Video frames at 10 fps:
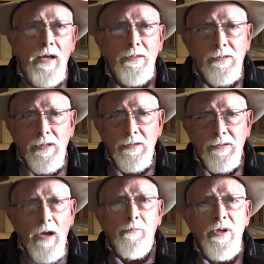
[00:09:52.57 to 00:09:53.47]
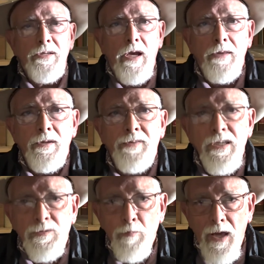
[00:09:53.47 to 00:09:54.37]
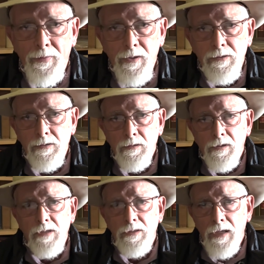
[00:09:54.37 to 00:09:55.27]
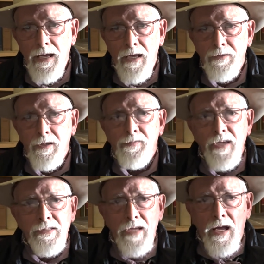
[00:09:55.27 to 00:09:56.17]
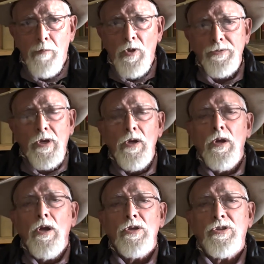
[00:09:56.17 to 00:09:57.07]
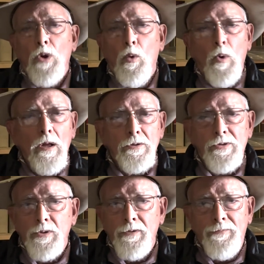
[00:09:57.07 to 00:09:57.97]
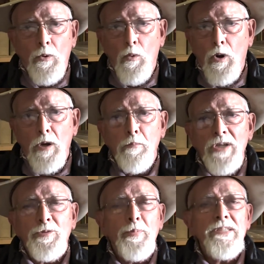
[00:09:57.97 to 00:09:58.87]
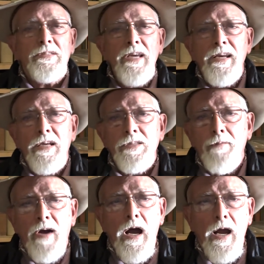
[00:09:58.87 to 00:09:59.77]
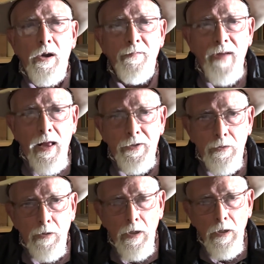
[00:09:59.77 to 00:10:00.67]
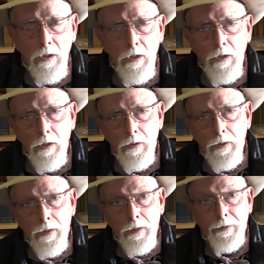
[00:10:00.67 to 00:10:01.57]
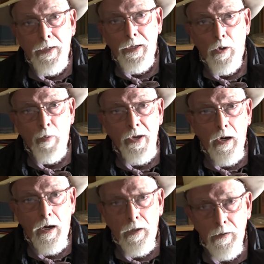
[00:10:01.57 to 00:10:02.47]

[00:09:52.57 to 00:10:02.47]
insist every day that these methods, this land, and these animals, so well suited for work, must be seen as of a higher value Yet here we are.